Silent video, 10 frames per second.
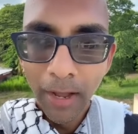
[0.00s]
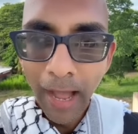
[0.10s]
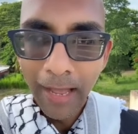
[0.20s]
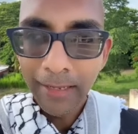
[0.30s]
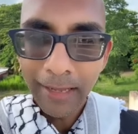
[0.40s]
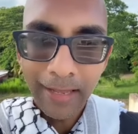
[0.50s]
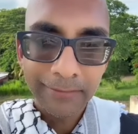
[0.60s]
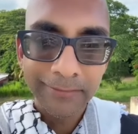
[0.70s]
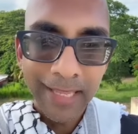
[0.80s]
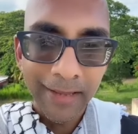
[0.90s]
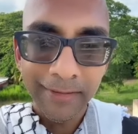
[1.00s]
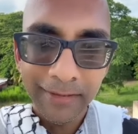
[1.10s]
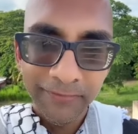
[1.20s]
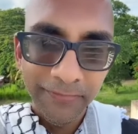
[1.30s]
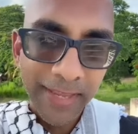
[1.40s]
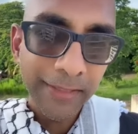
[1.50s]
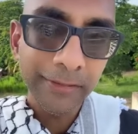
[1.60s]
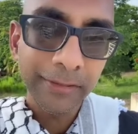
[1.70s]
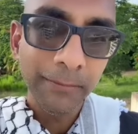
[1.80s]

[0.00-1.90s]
uh, I, I, they failed